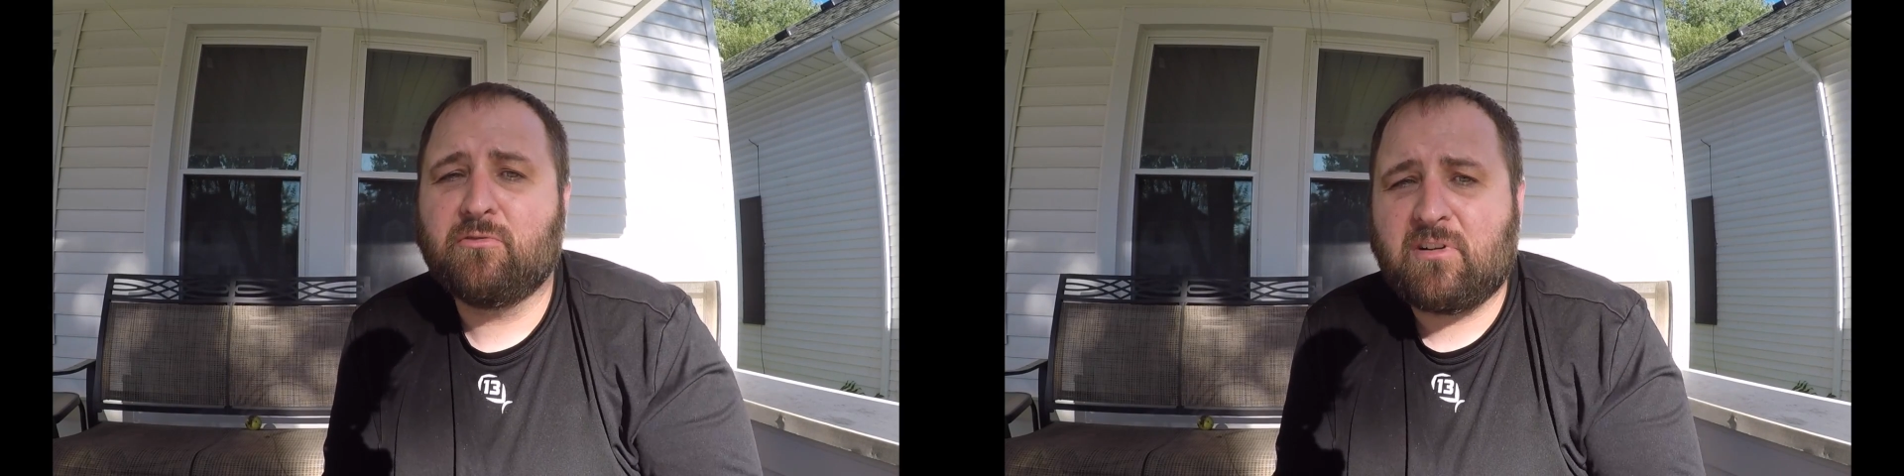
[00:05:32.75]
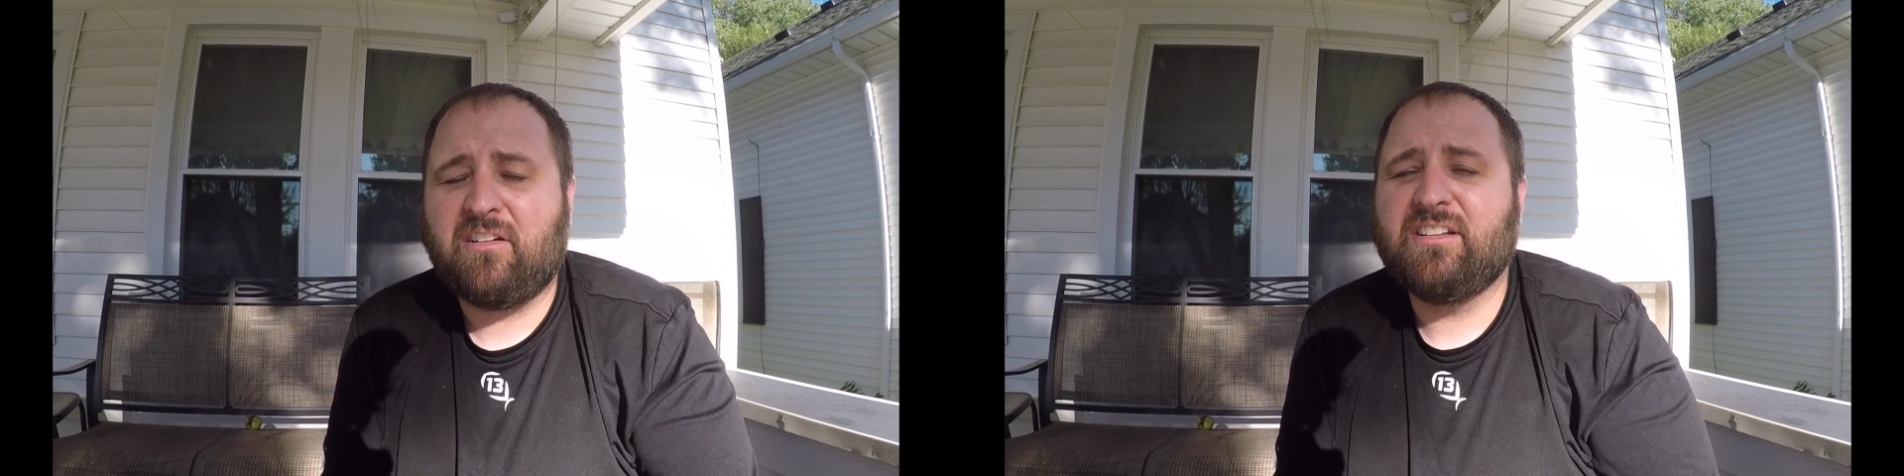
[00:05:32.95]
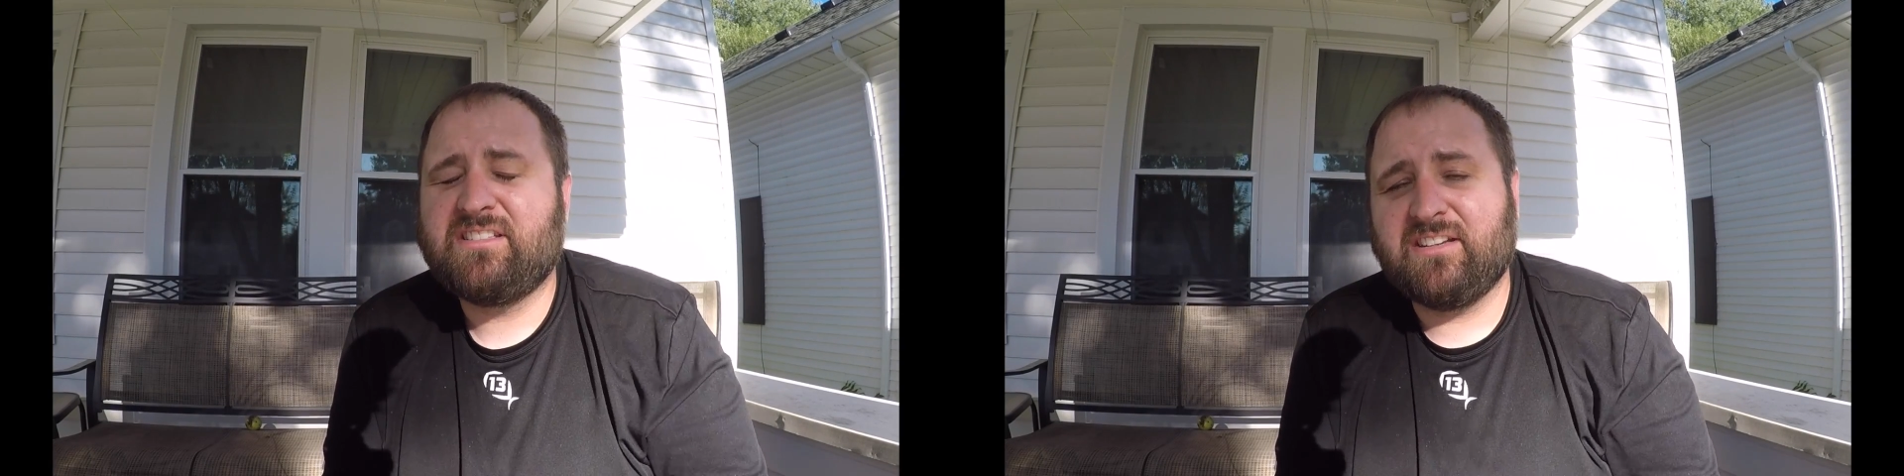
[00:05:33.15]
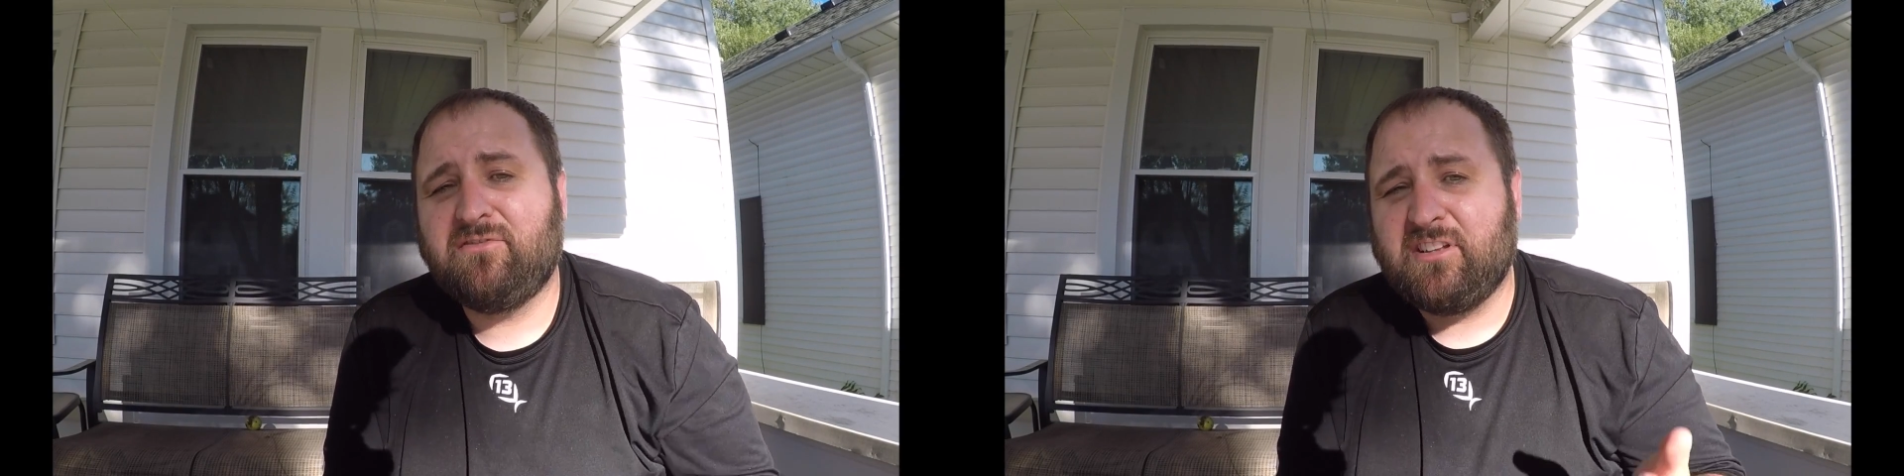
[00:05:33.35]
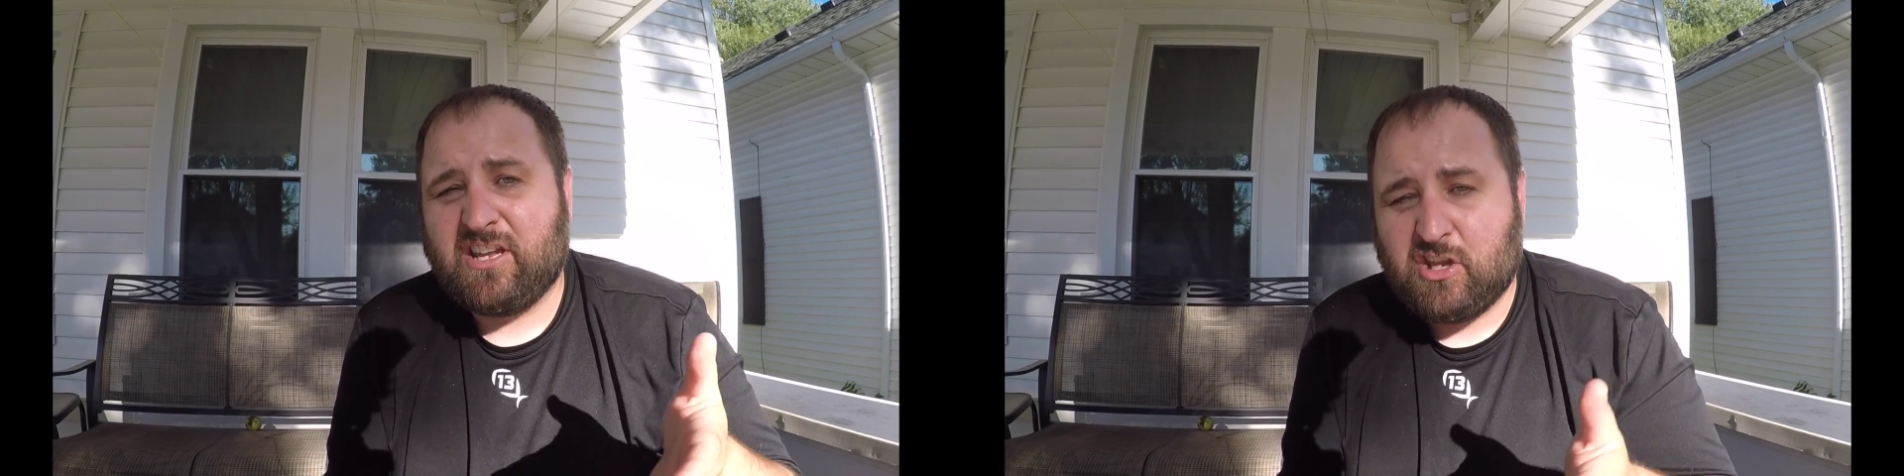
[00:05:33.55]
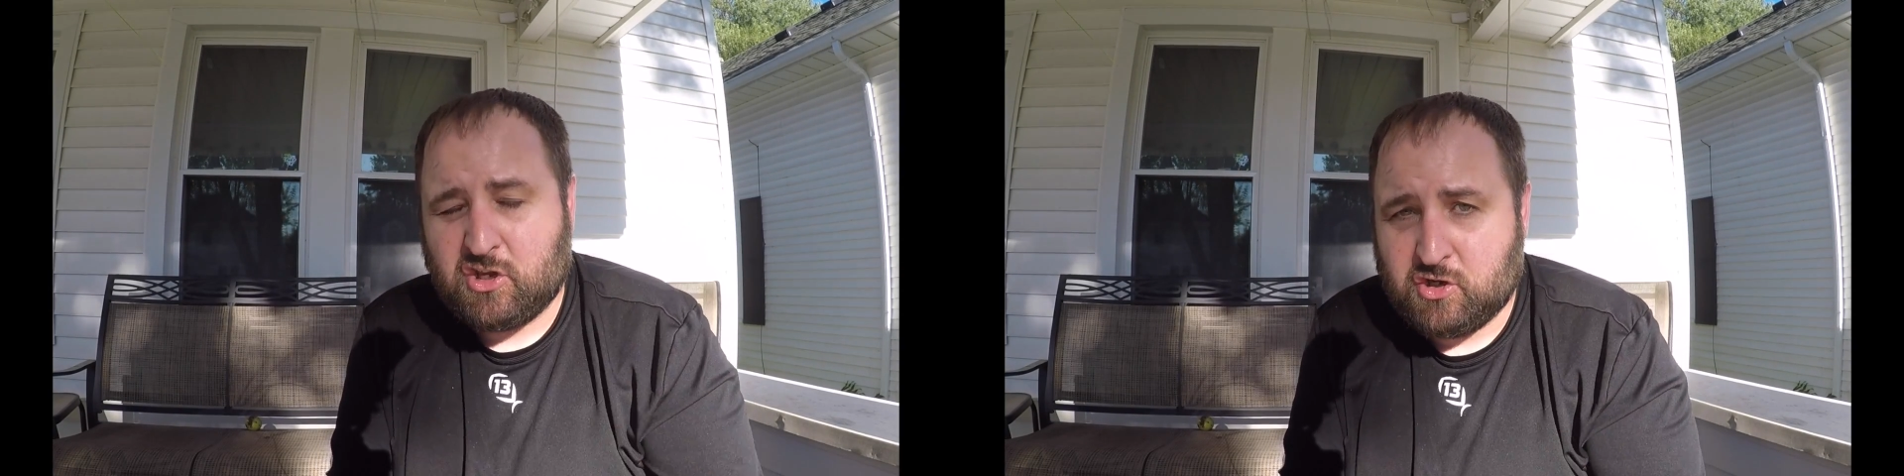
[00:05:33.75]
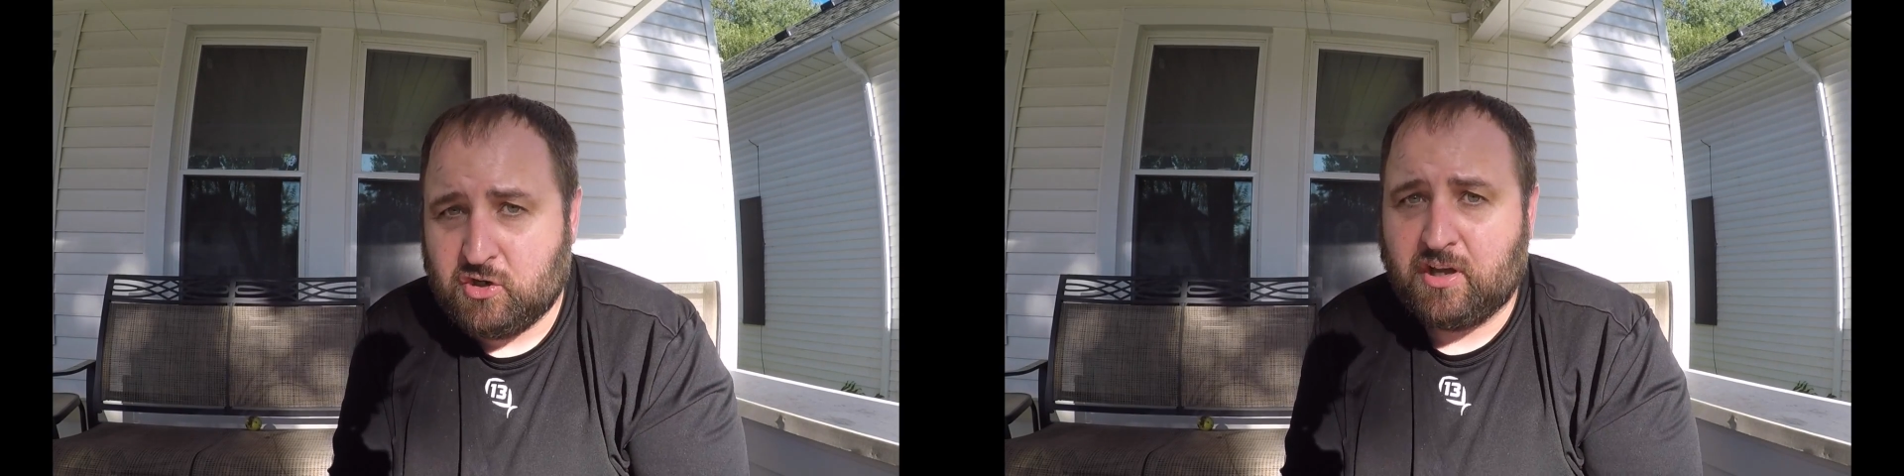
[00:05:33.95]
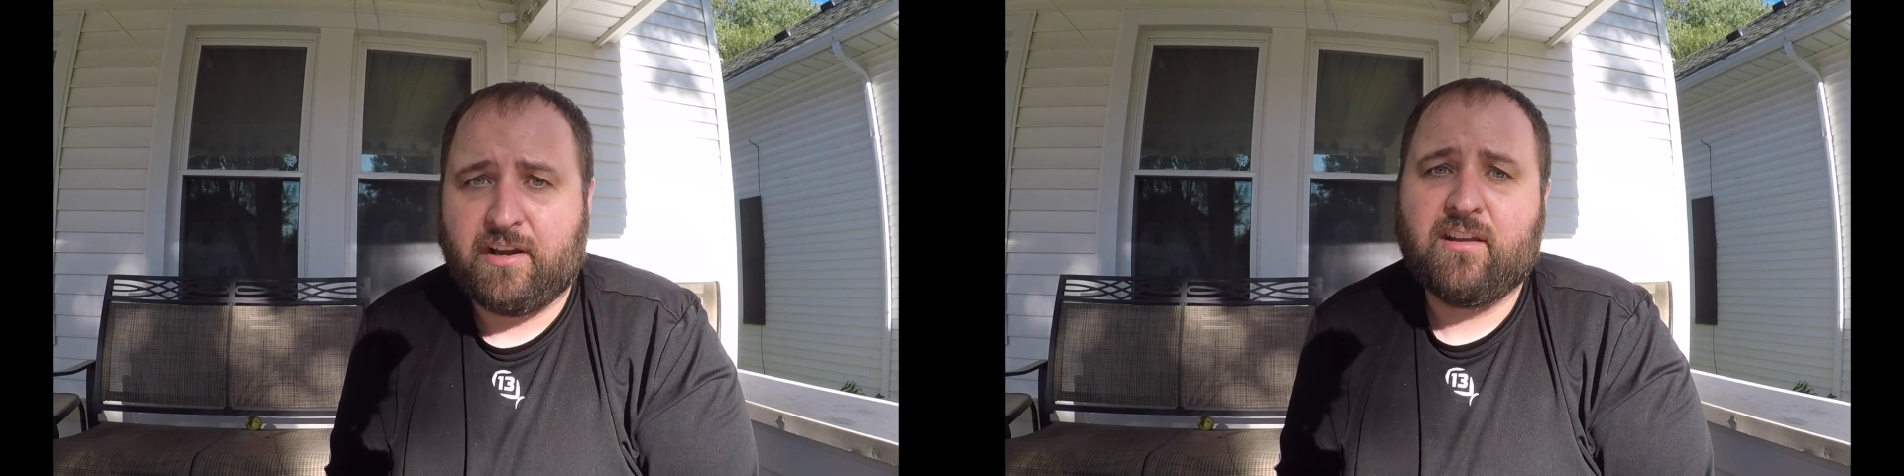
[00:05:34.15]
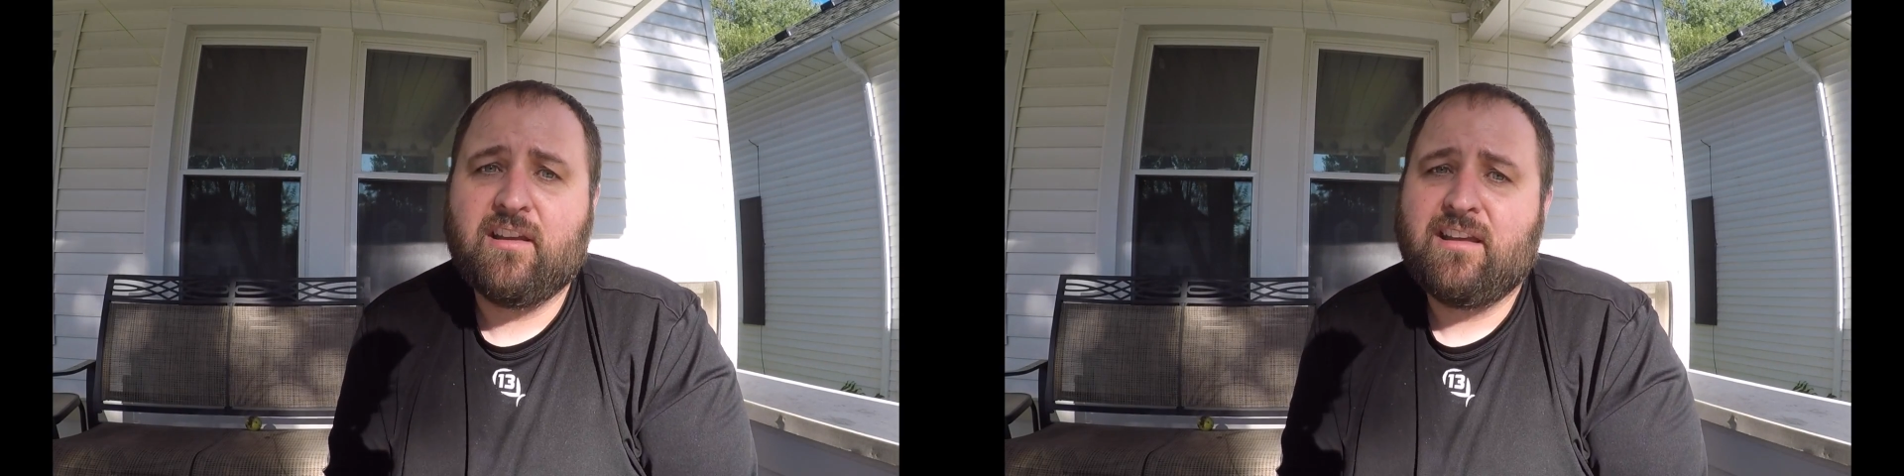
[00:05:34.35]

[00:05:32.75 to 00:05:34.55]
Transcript: relatively good.